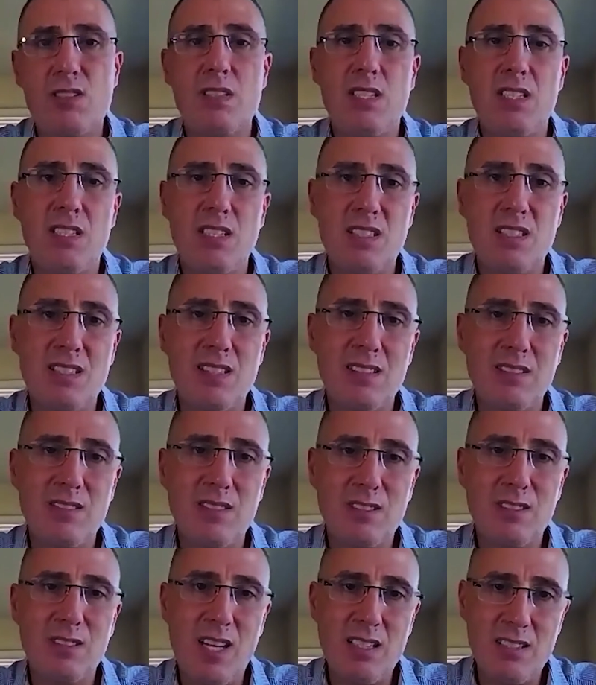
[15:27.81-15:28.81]

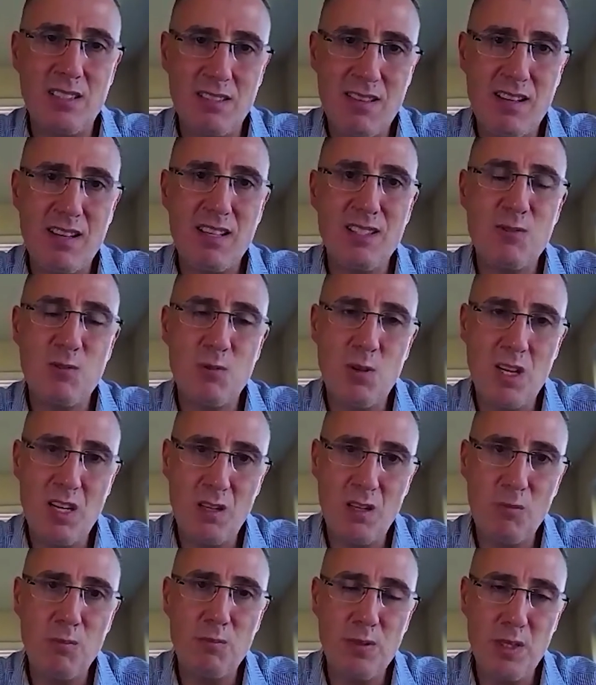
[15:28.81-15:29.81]
Detoxothon to
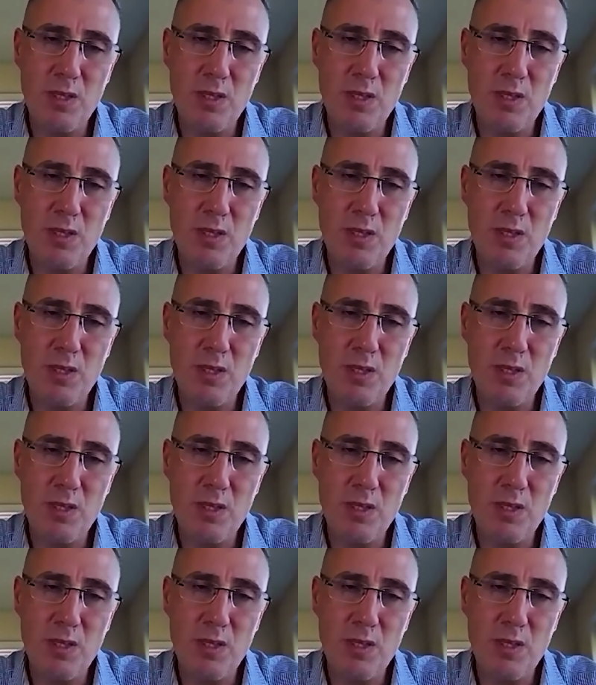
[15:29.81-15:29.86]
help